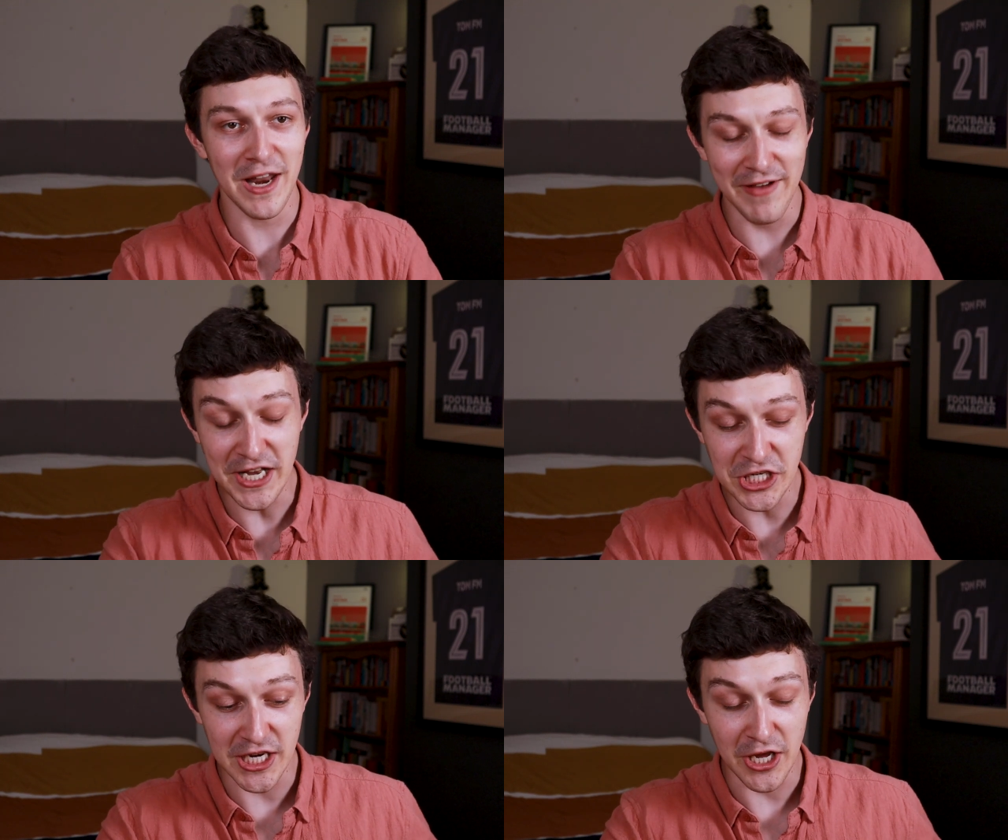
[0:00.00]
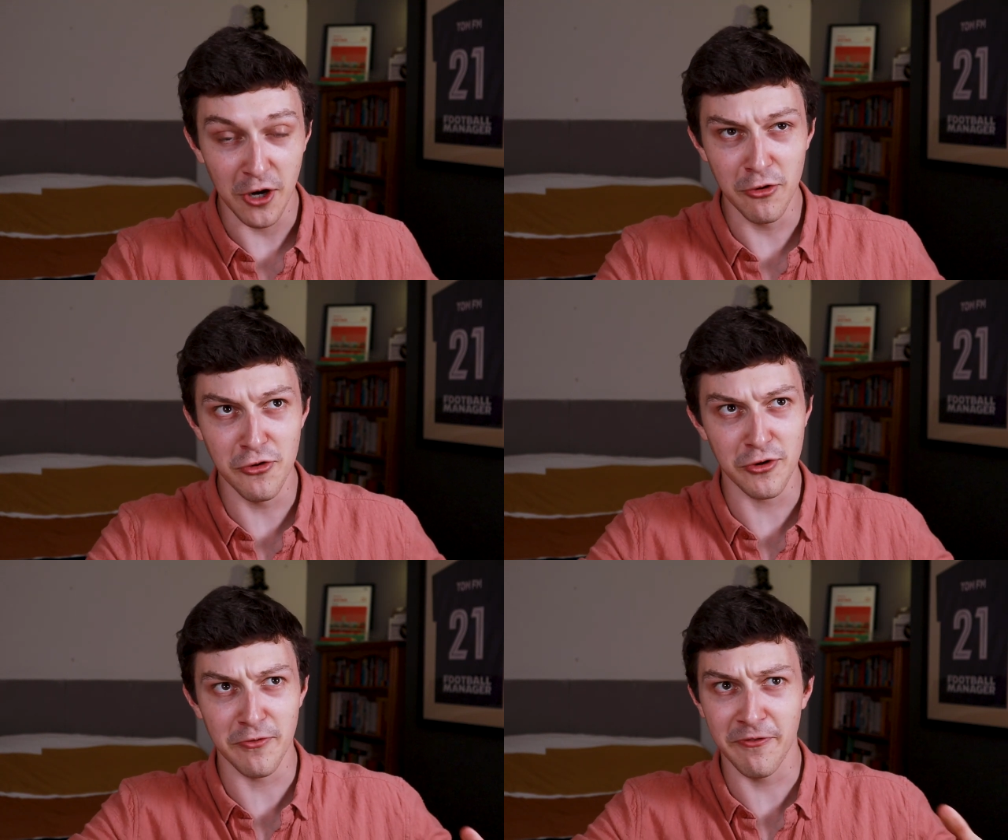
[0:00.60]
and eventually one
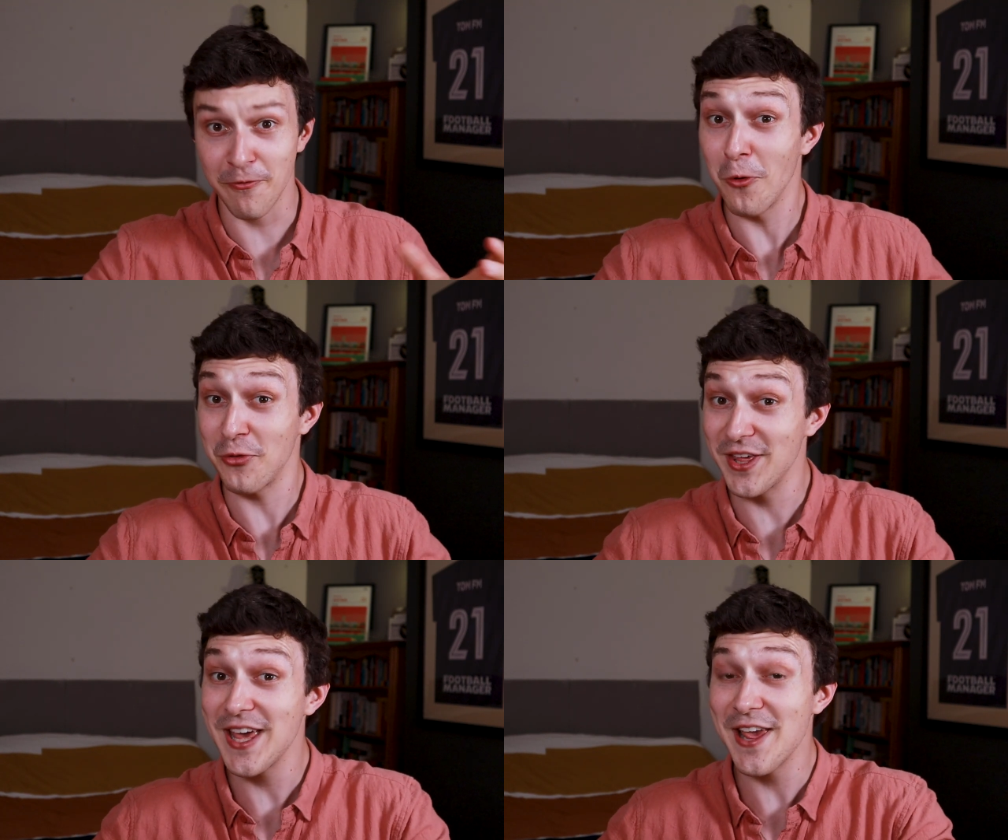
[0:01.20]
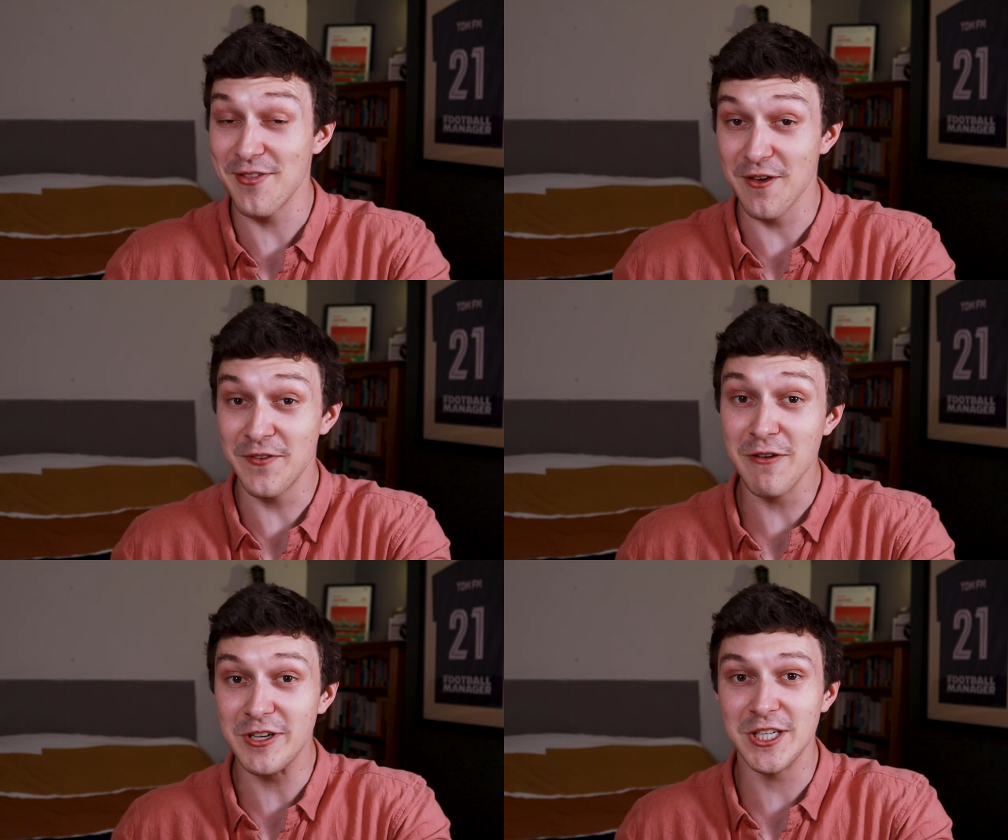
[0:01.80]
hundred forty years in the
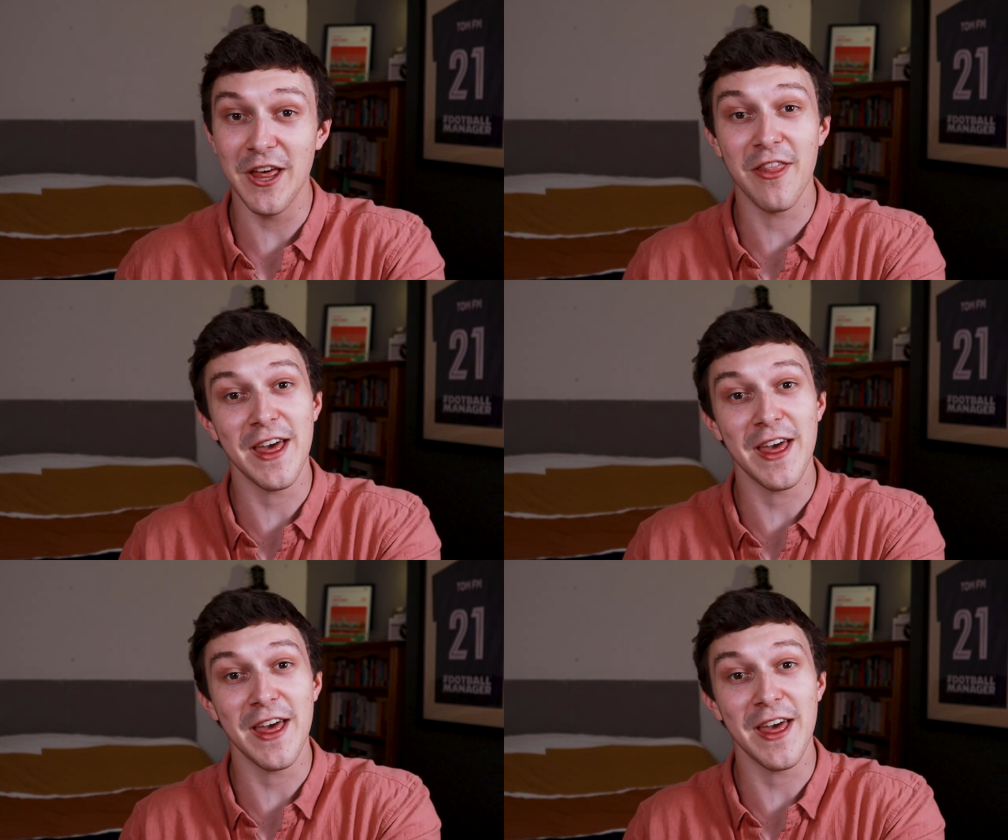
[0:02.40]
future,